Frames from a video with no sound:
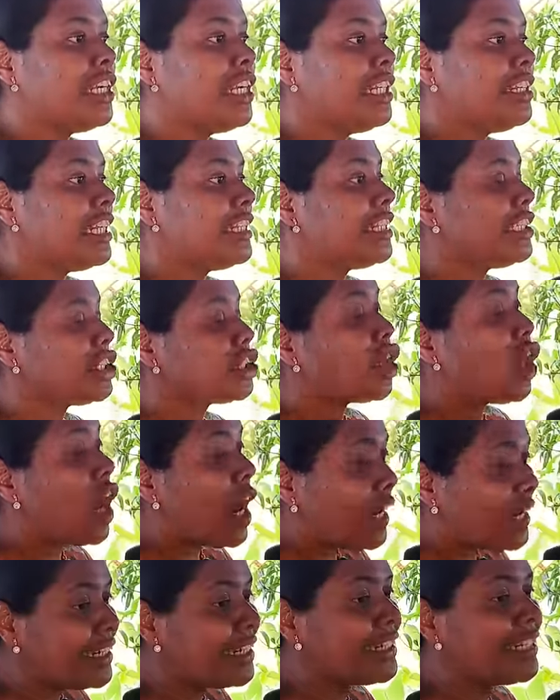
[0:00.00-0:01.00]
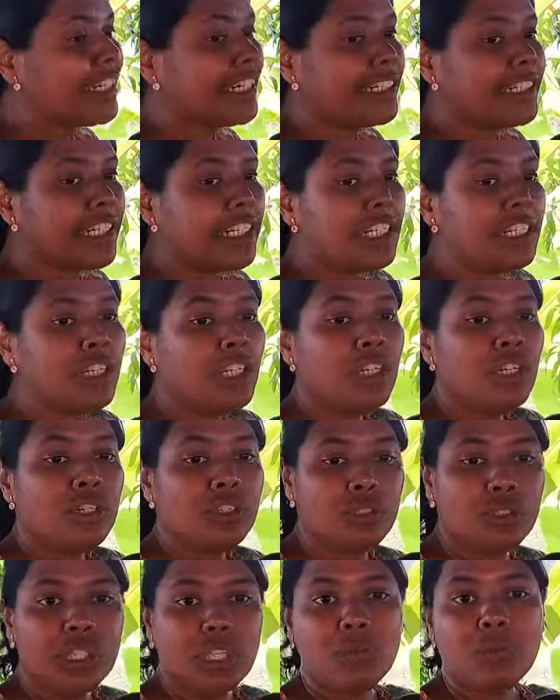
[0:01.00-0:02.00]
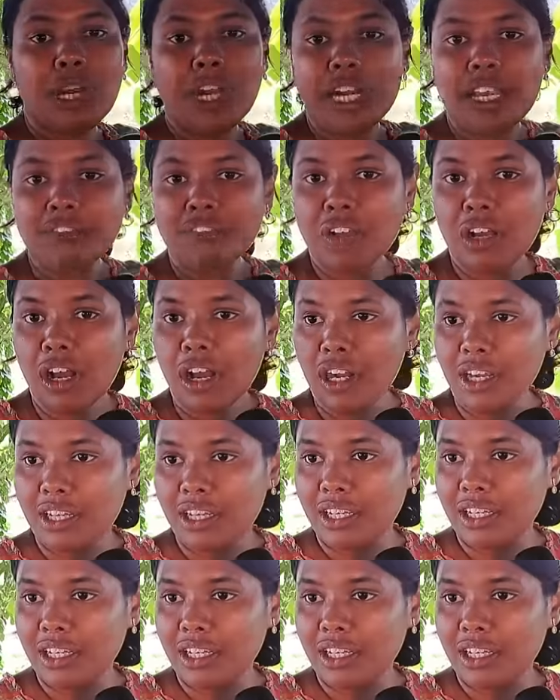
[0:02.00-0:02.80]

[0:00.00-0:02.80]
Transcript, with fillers: that is contradicting to the word of god